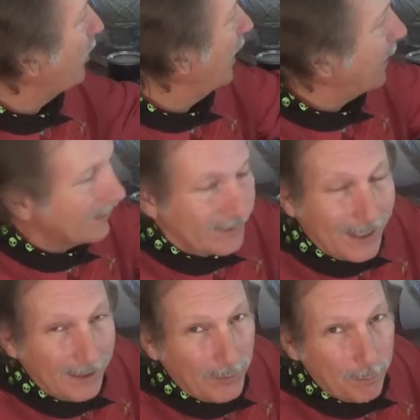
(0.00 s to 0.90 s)
planets,
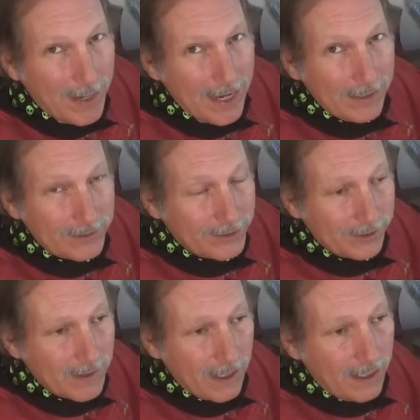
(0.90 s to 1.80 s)
none of them match.
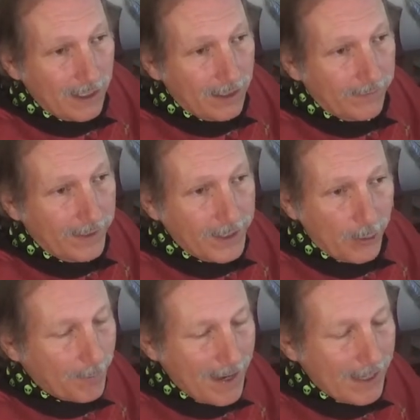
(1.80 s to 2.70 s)
They
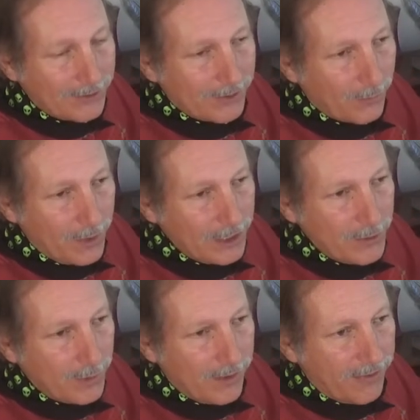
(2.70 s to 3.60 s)
don't match the way you
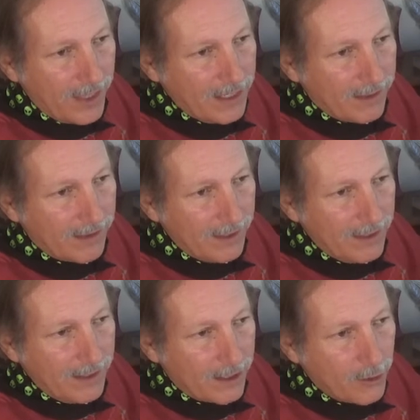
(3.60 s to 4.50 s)
would think
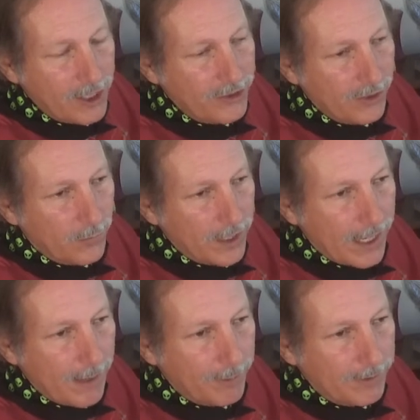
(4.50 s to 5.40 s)
the accretion would
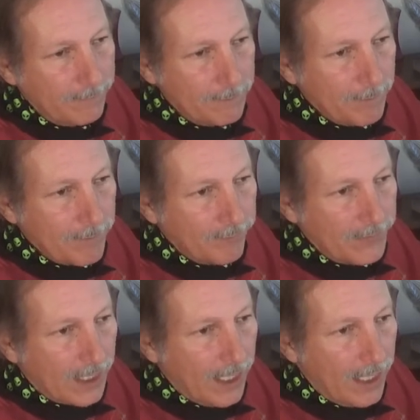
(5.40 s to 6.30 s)
happen.
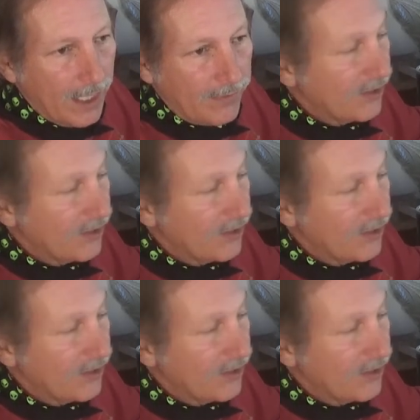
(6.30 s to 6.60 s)
And the